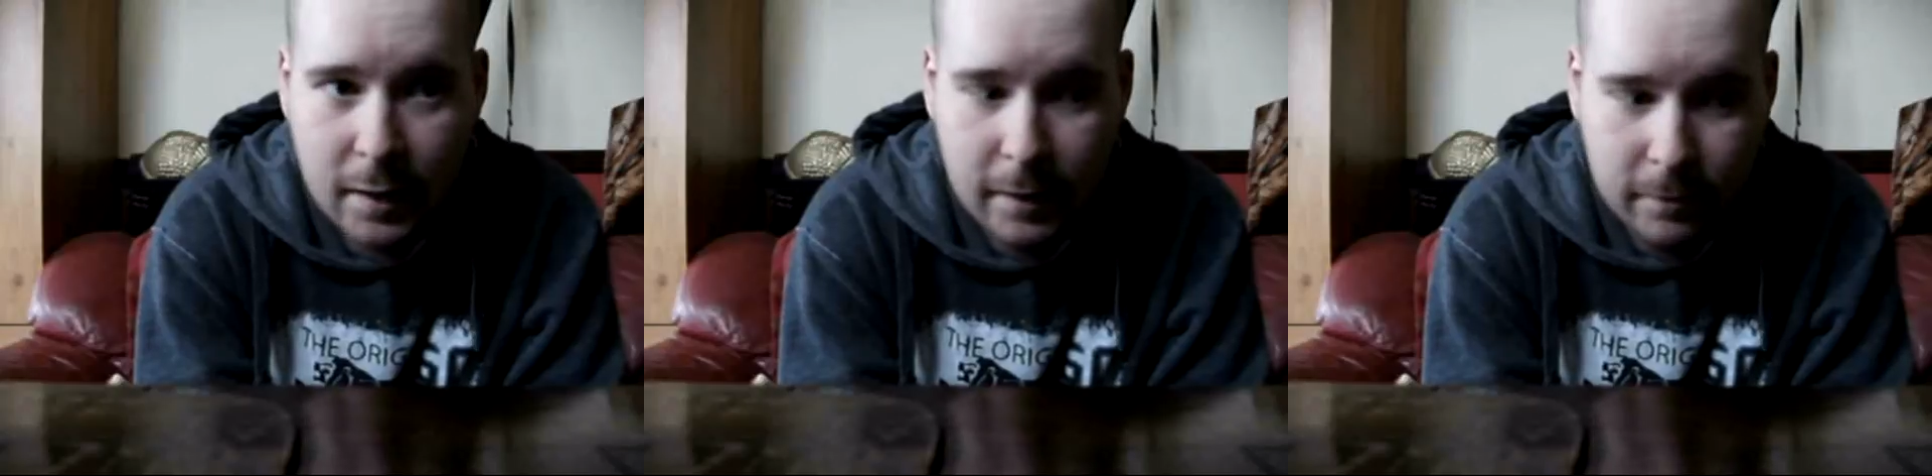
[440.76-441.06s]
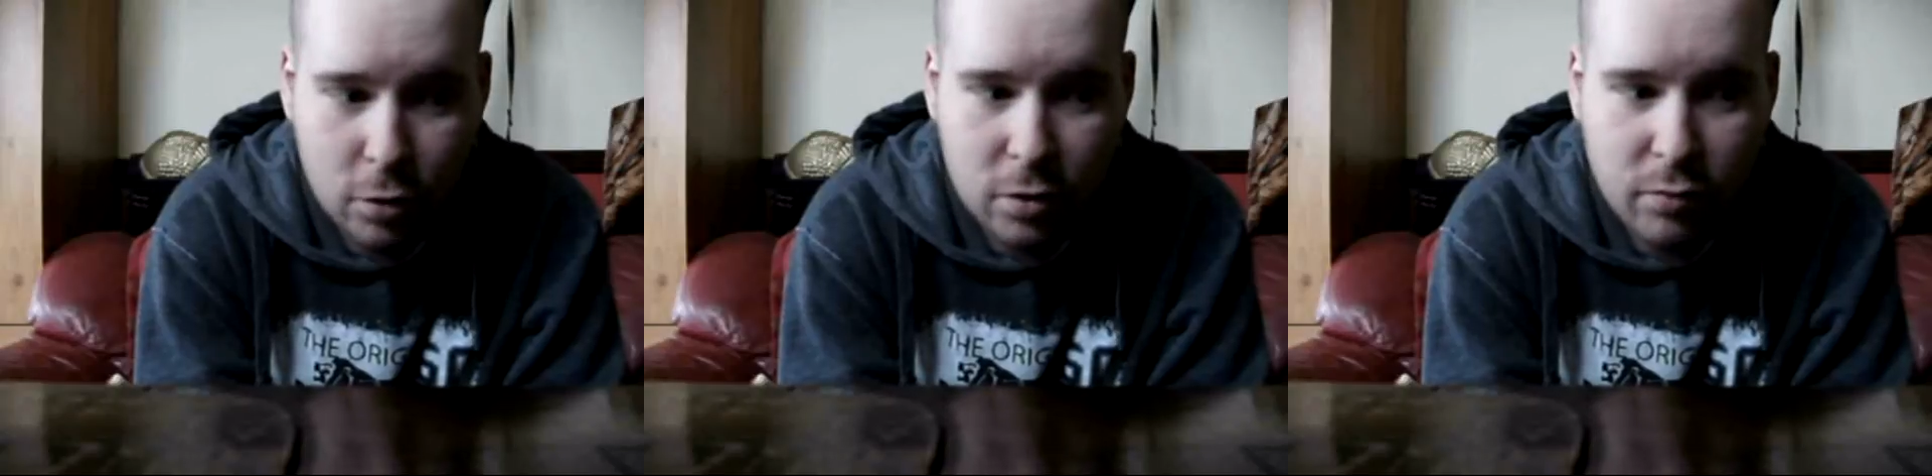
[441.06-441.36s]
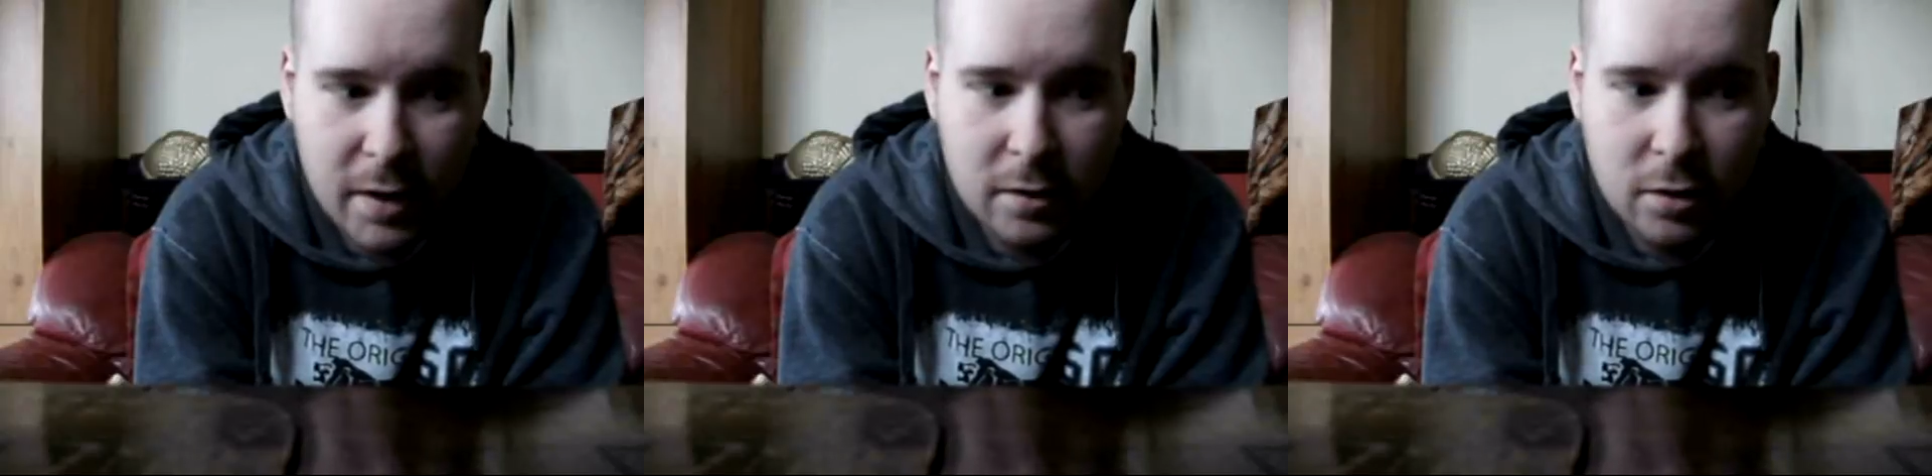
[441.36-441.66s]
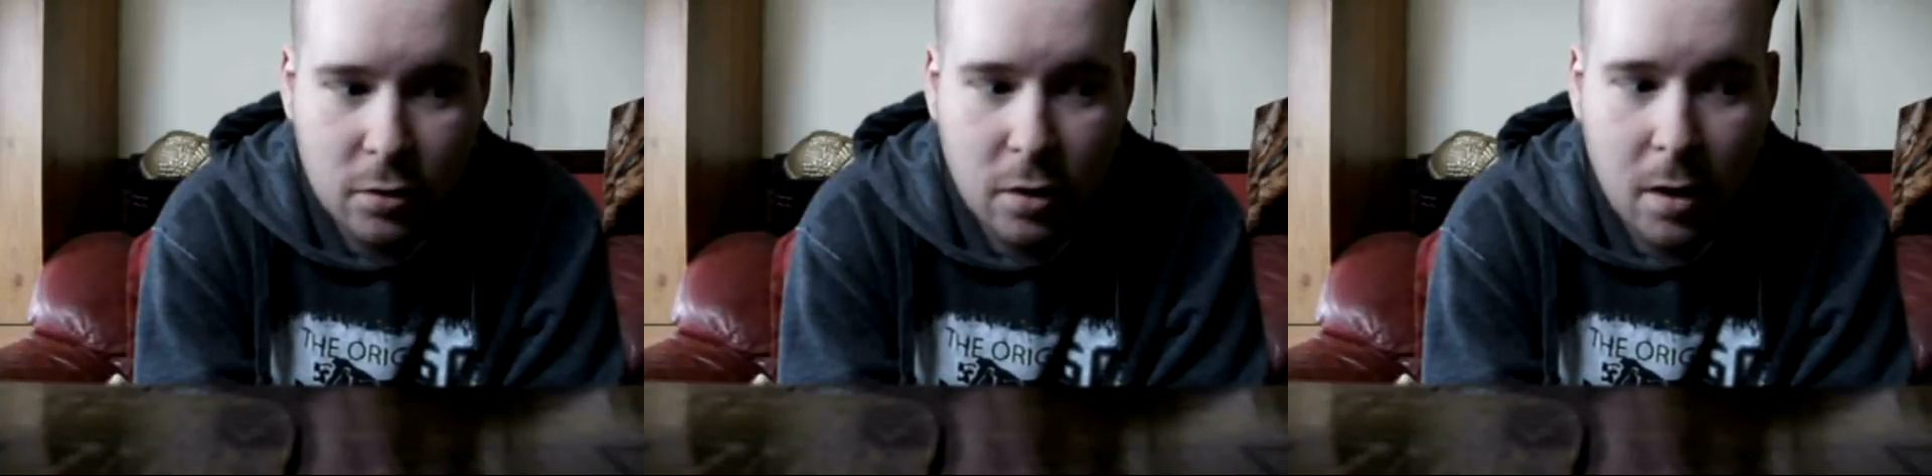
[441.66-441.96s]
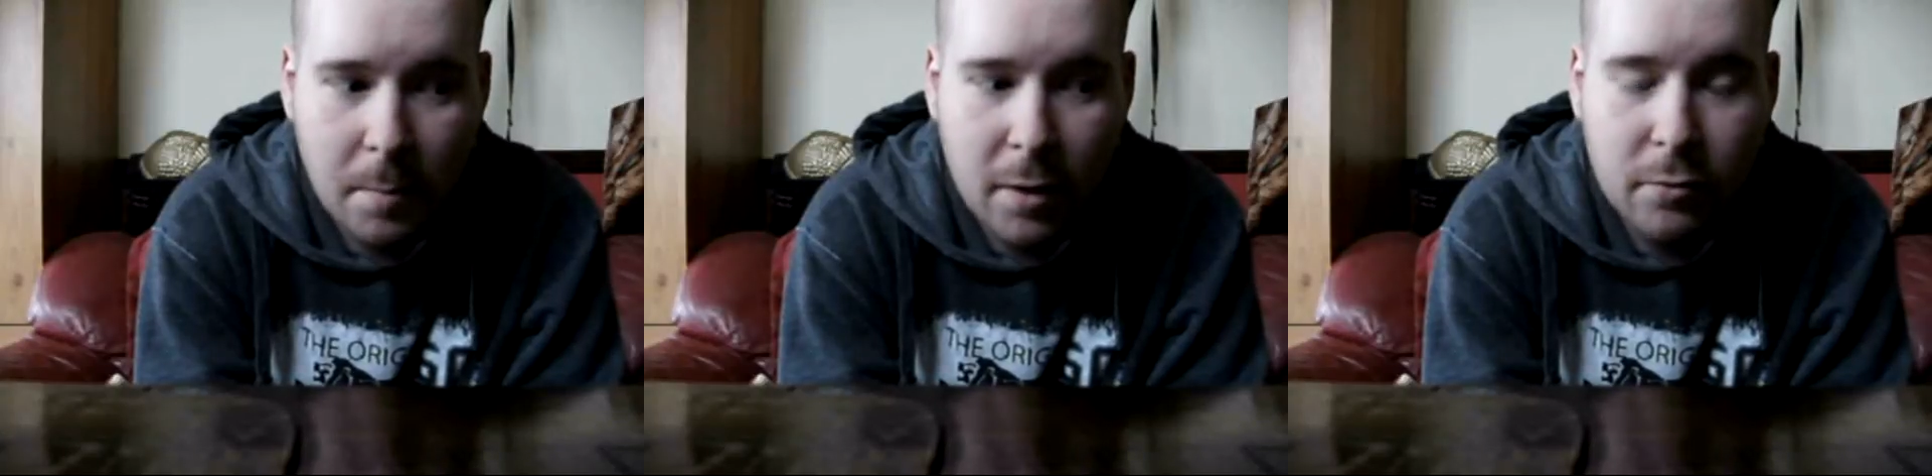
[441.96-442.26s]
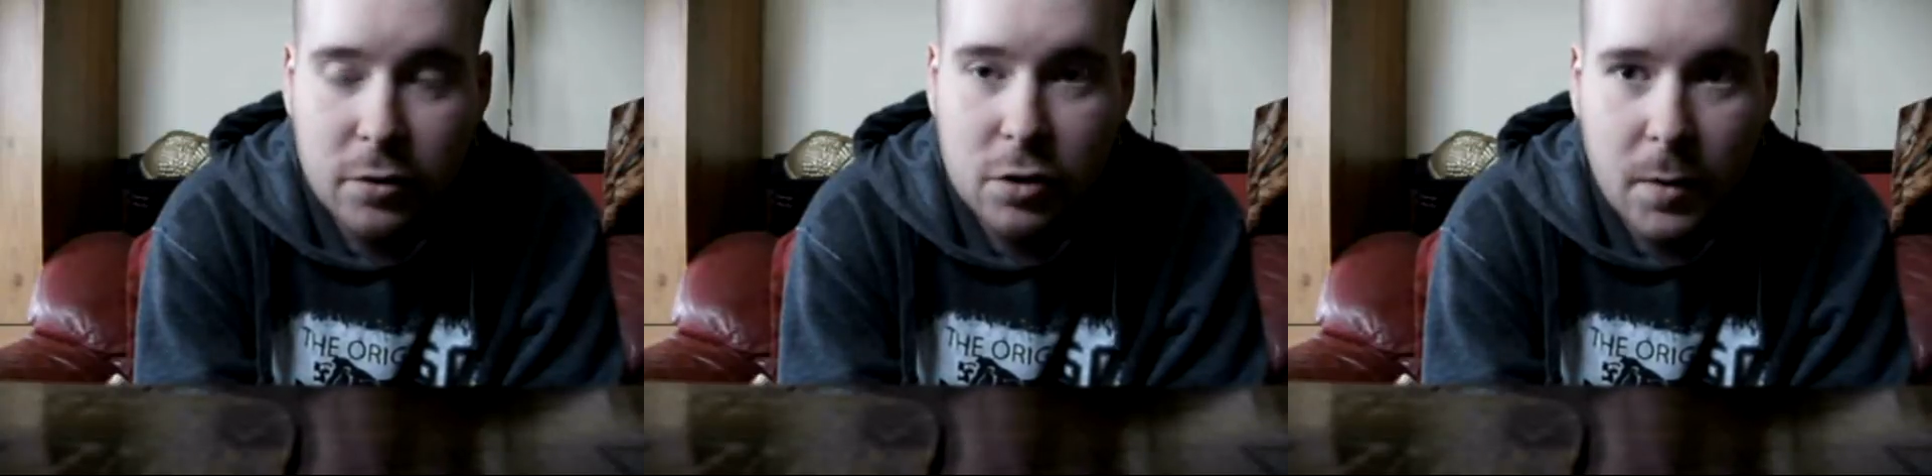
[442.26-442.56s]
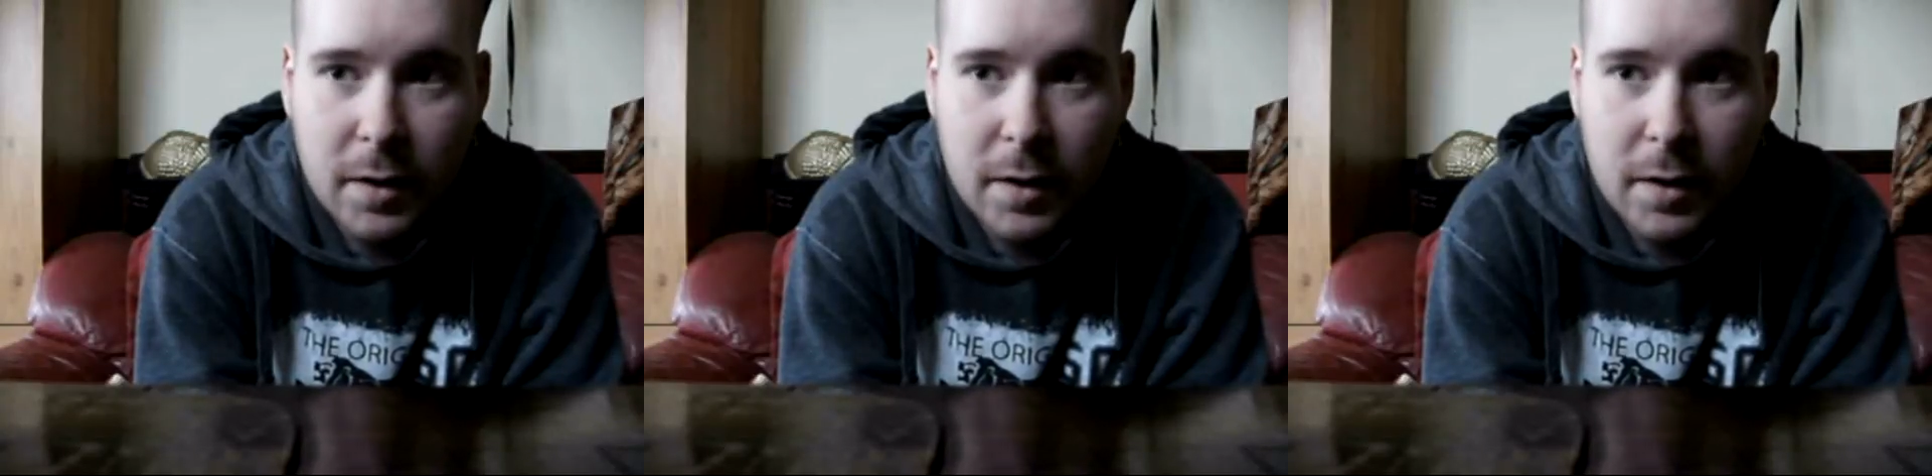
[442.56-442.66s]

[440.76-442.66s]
If you could render your opponent